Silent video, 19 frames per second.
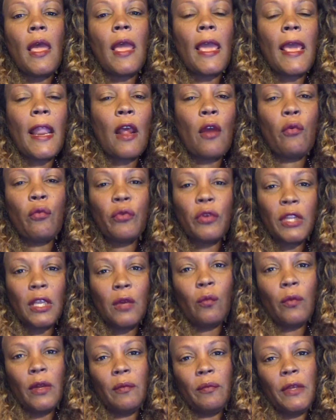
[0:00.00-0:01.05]
And I really
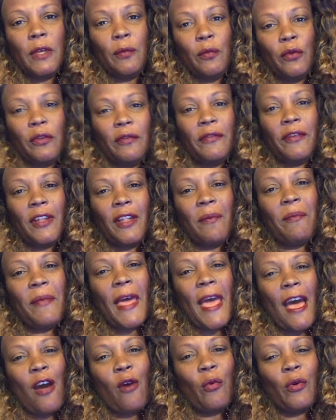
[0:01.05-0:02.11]
want people to feel
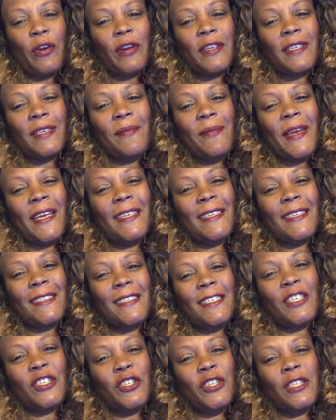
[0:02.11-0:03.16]
empowered to make
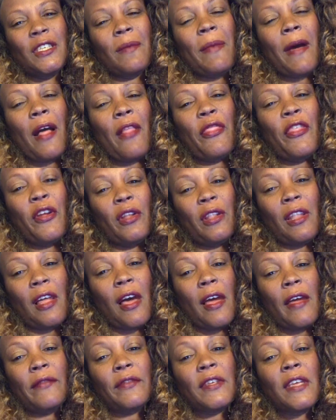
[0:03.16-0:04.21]
decisions about their
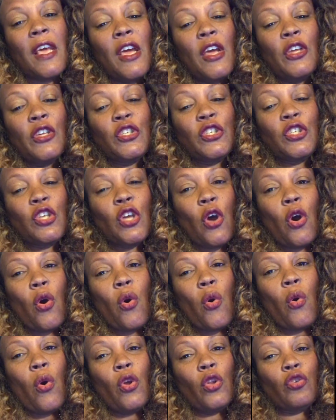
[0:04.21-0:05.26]
lives.
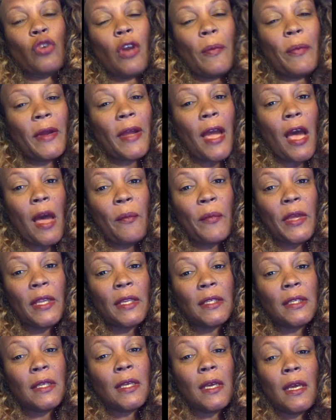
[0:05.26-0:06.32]
So drop a
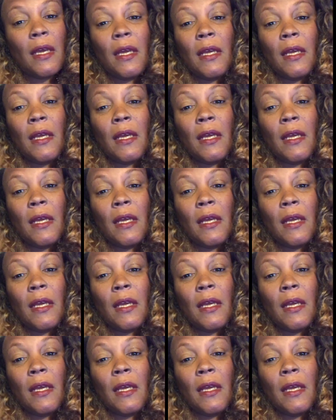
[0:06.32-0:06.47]
comment.